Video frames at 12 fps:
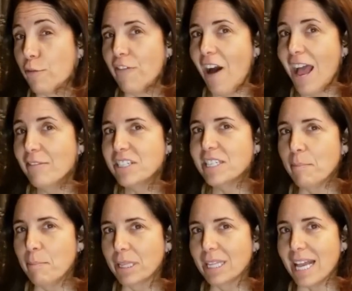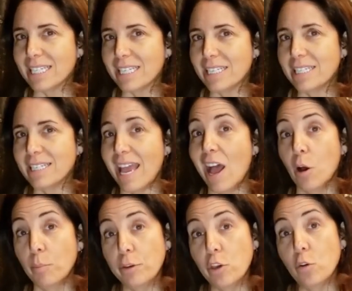were 5 simple lessons to
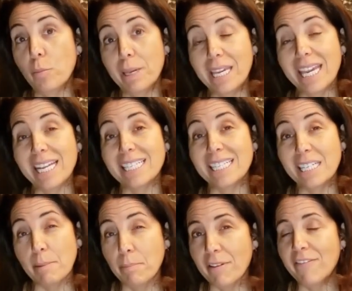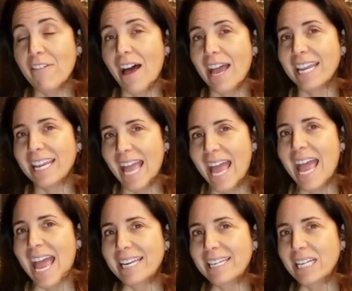help you begin simplifying
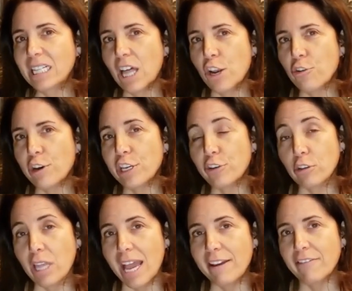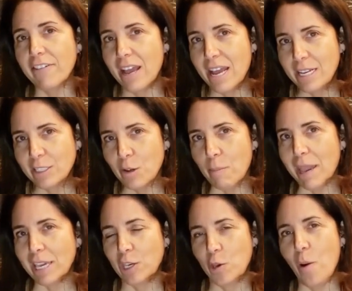and decluttering your life to
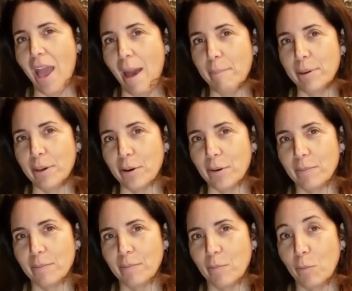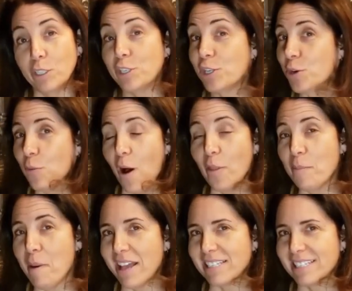make you happier. Wishing you all the
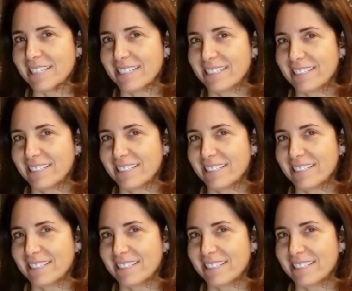best.